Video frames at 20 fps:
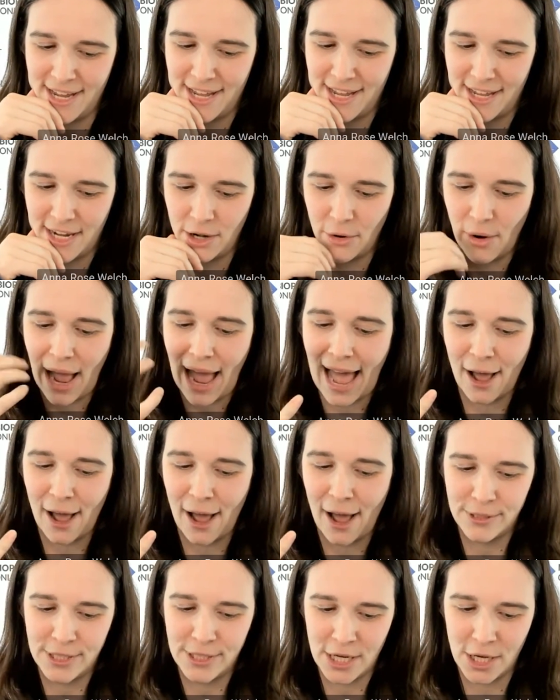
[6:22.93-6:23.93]
You know, how
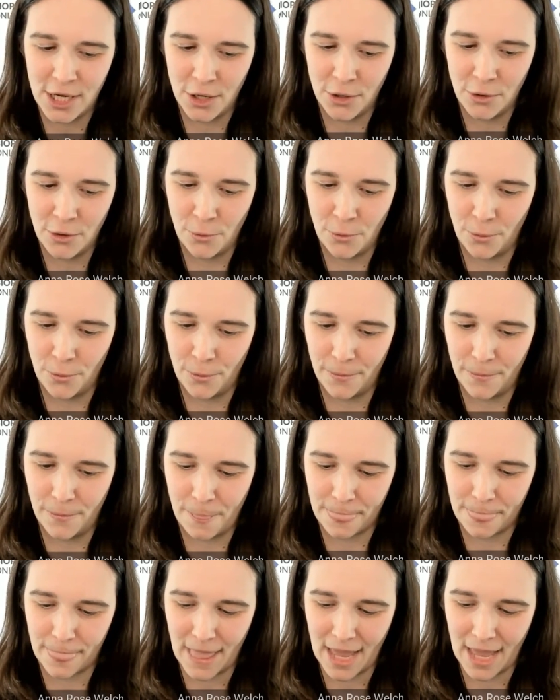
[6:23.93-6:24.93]
do you,
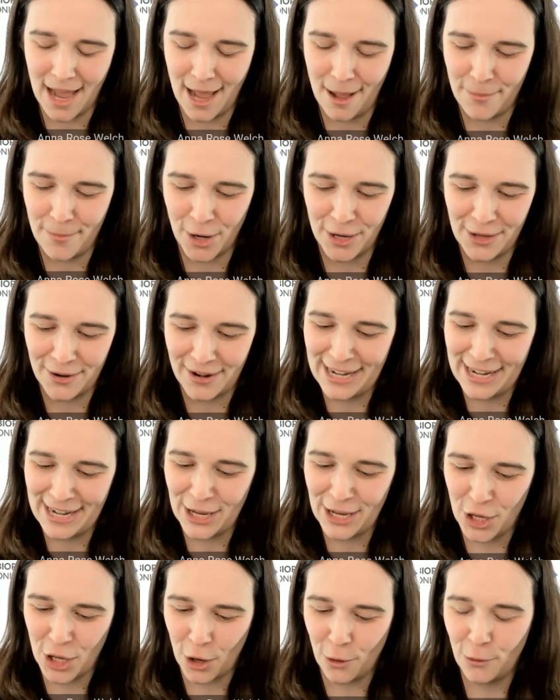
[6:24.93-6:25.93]
are there any
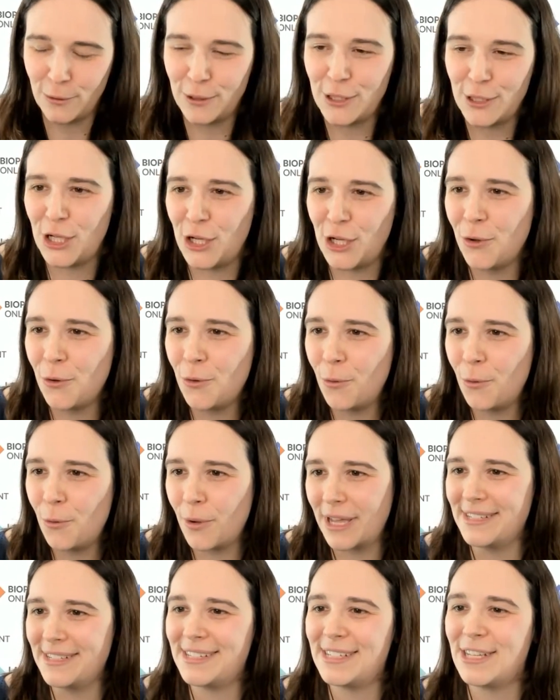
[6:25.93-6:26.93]
go-to
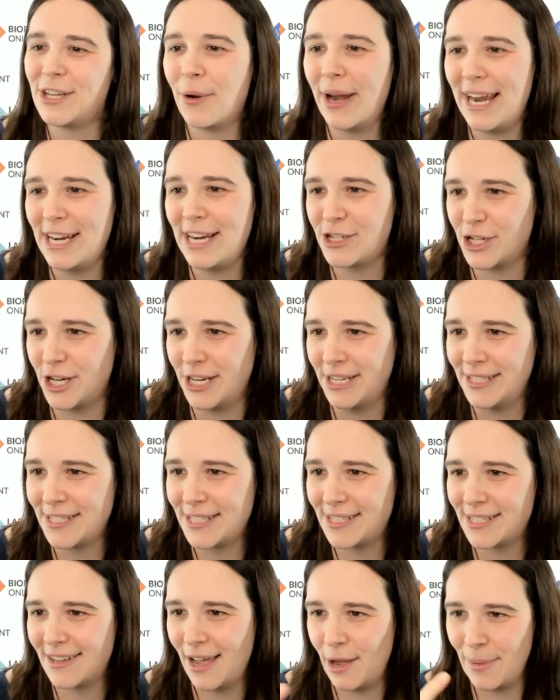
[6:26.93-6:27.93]

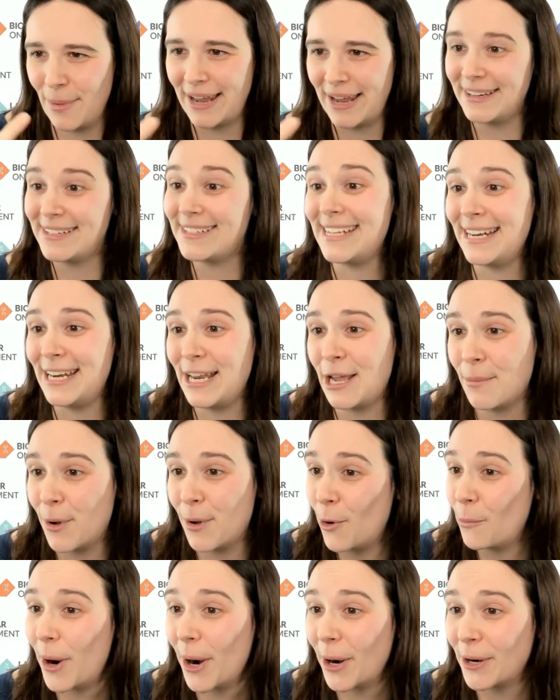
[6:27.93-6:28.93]
considerations about a
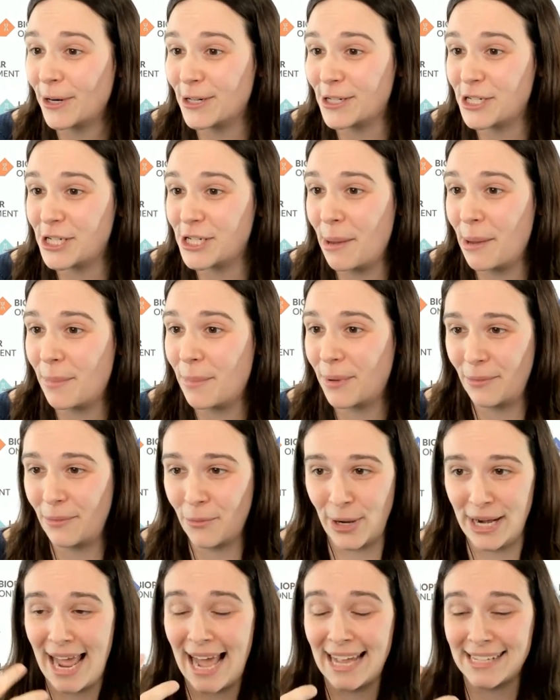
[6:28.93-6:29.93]
CDMO partnership
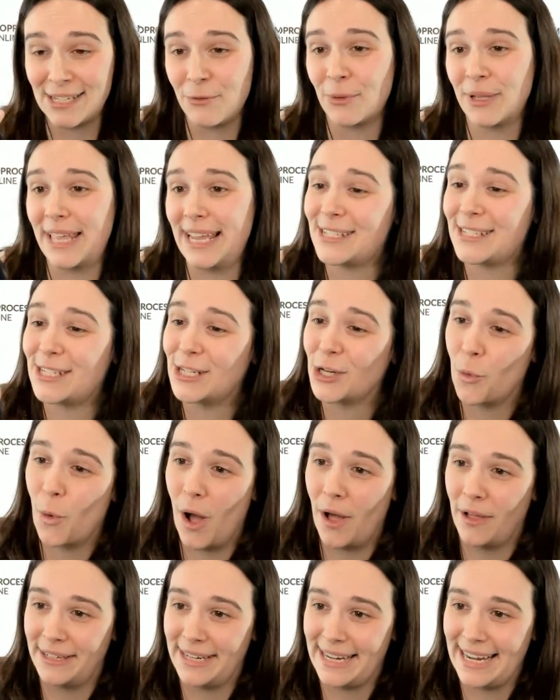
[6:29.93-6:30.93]
as it relates to
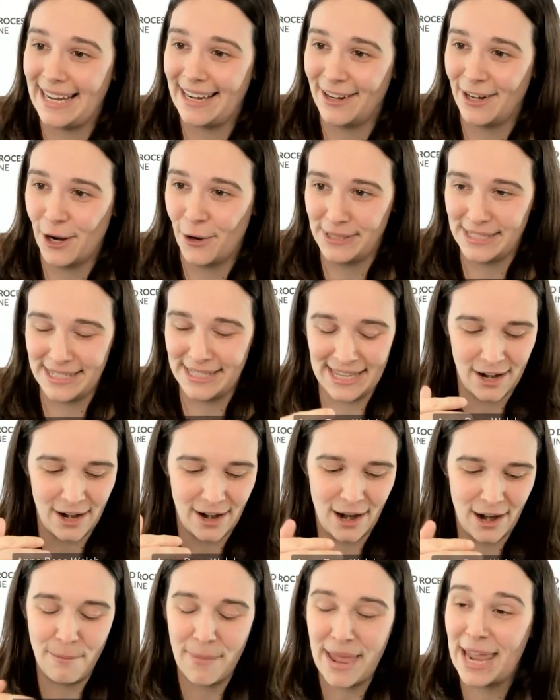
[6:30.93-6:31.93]
quality? You know, is there
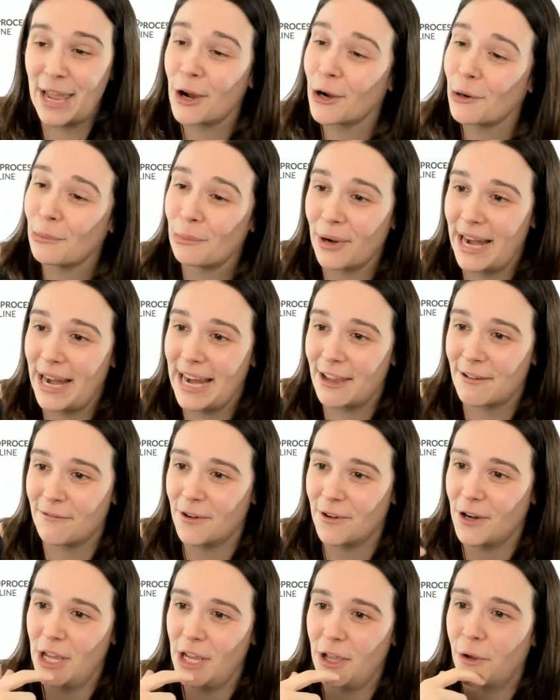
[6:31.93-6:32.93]
a make or break for
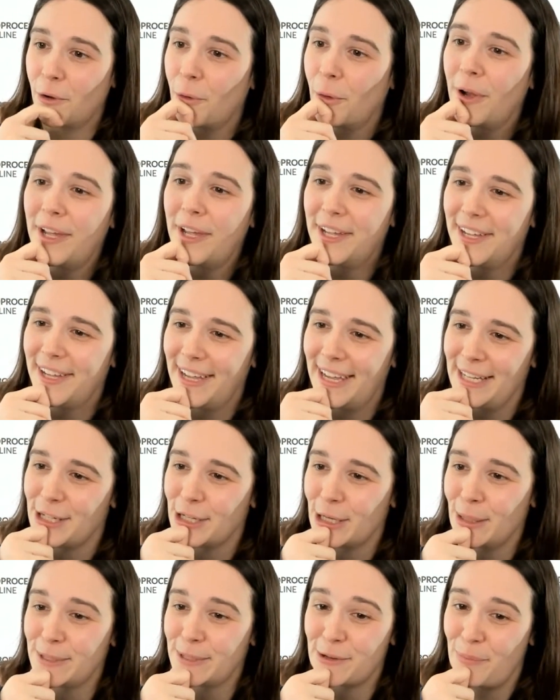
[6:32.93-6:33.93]
you in
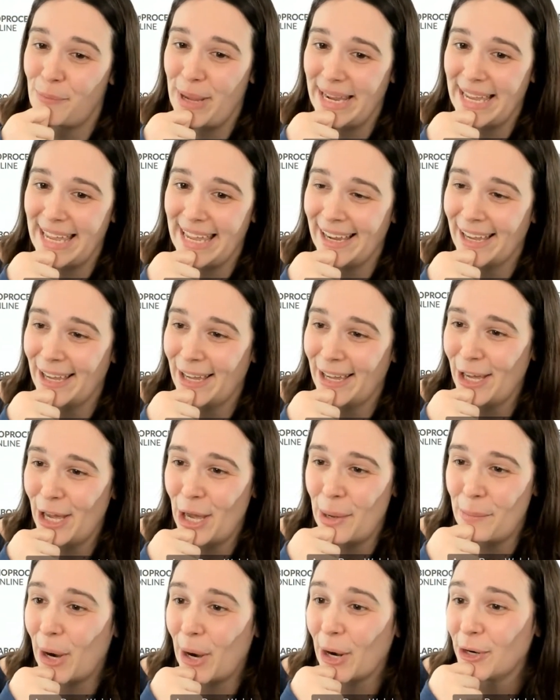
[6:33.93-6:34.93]
terms of picking a
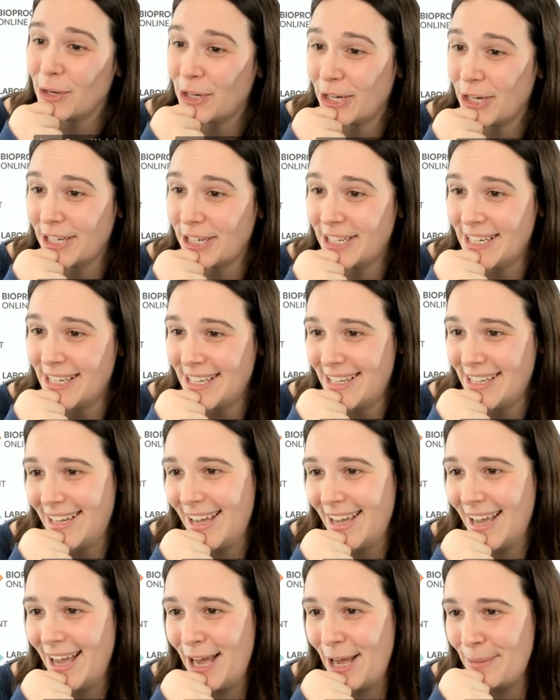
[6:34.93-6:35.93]
partner
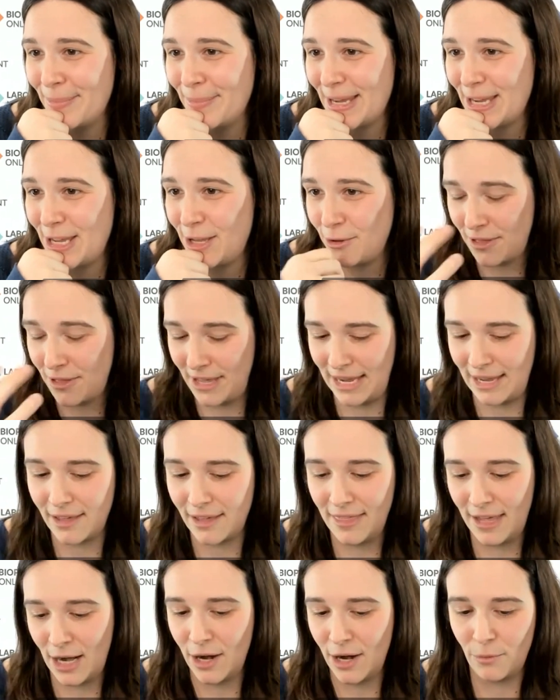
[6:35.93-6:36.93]
that you think
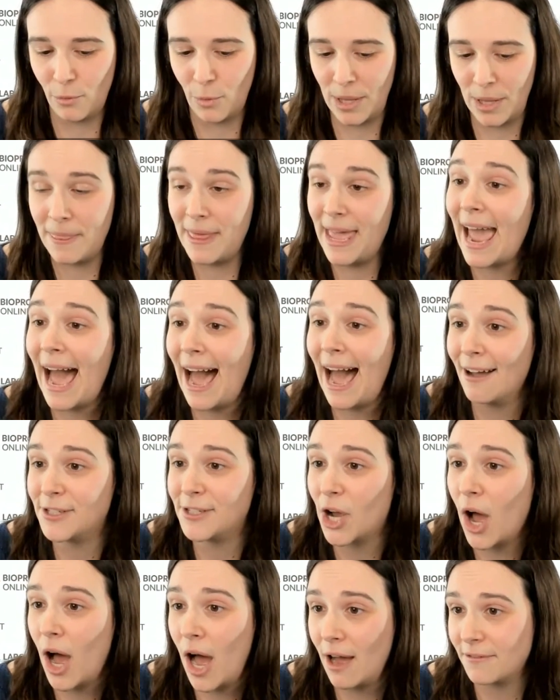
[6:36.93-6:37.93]
what they have to
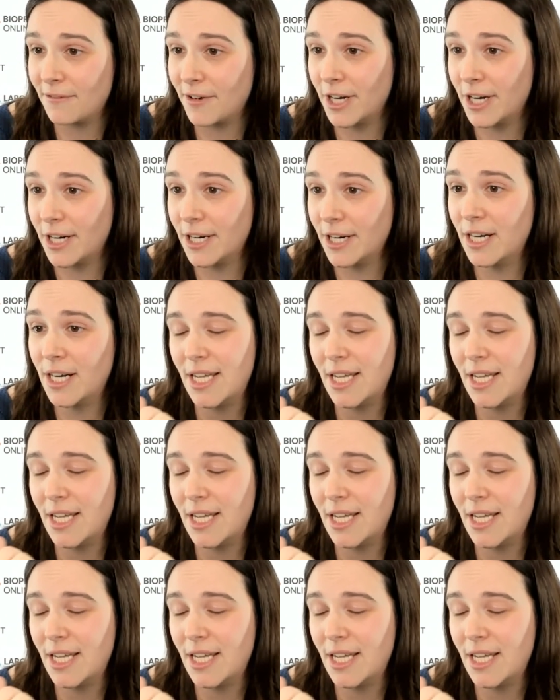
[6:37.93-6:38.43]
offer